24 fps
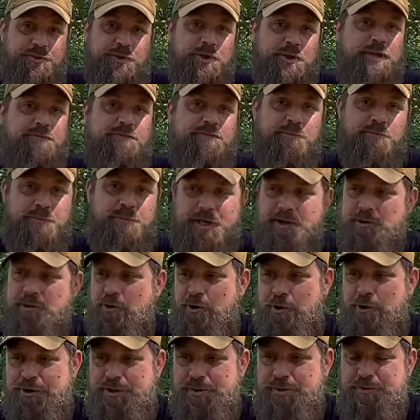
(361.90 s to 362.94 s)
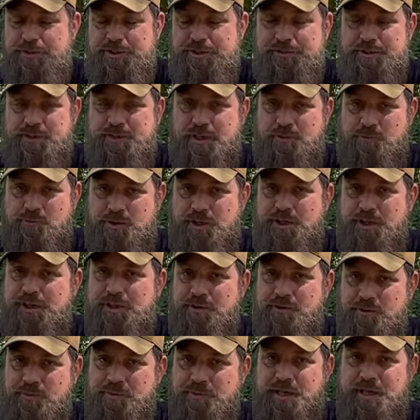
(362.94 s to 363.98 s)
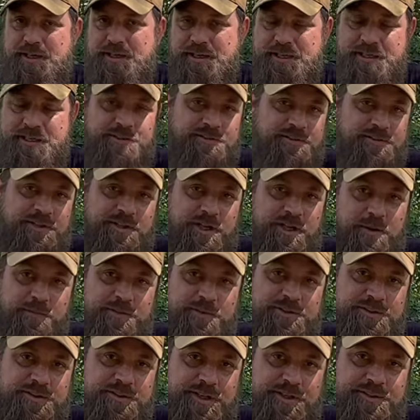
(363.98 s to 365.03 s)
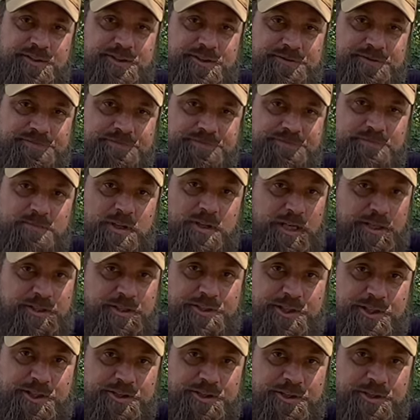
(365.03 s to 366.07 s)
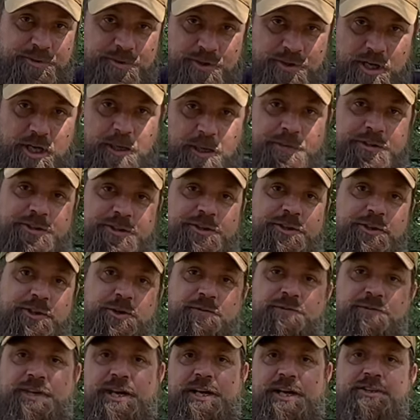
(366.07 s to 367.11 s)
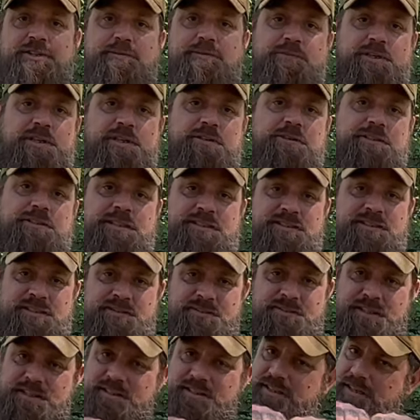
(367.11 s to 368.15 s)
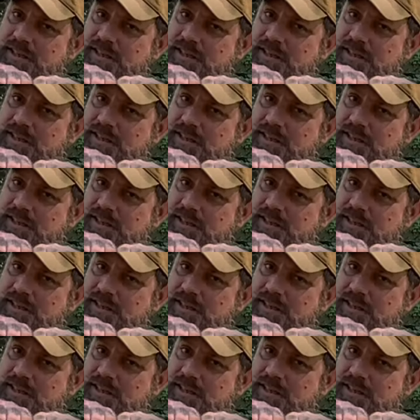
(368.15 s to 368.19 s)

you have a better argument, then I wanna hear about it in the comment section. Like, share, subscribe, hit the notification bell, and until next